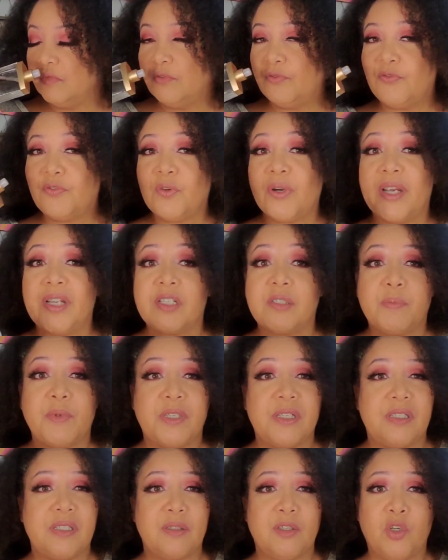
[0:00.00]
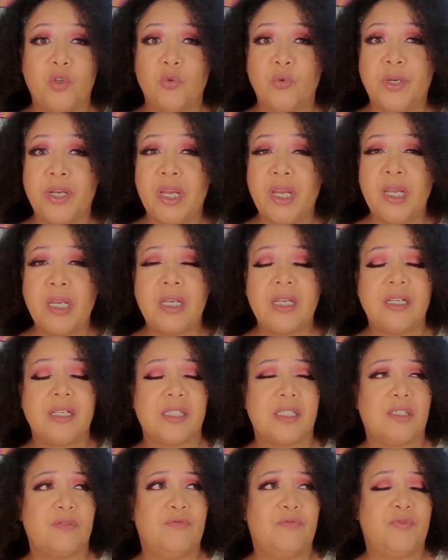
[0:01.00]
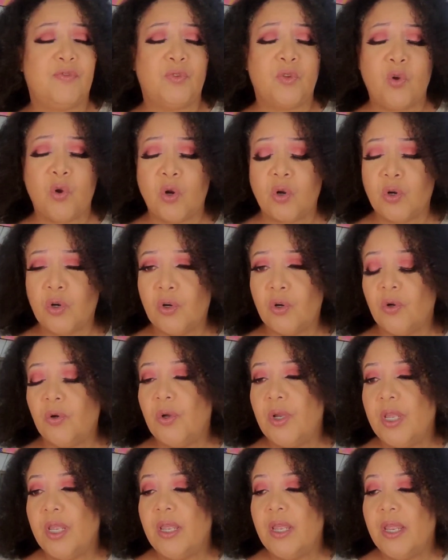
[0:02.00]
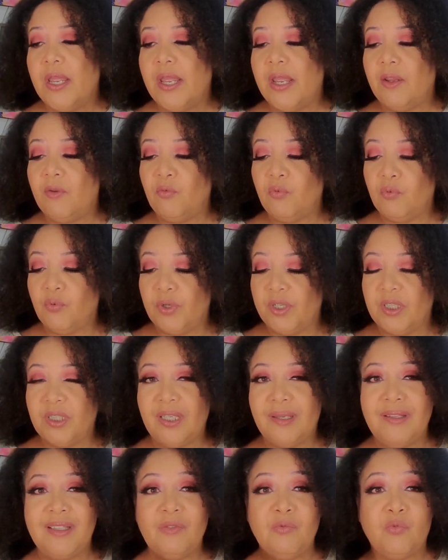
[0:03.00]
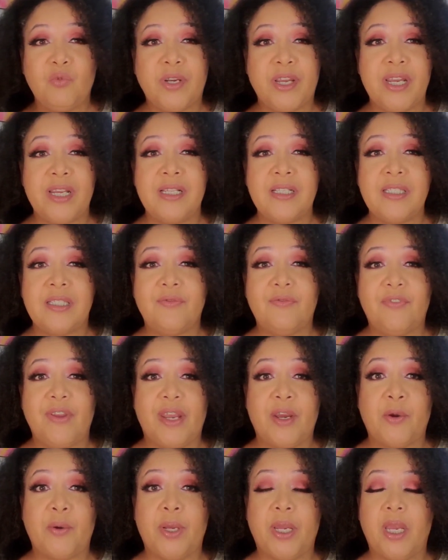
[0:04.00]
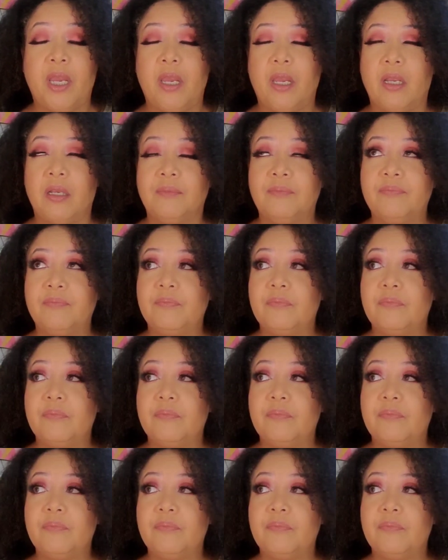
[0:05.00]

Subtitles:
fresh, but it's green, it's floral. It really rings very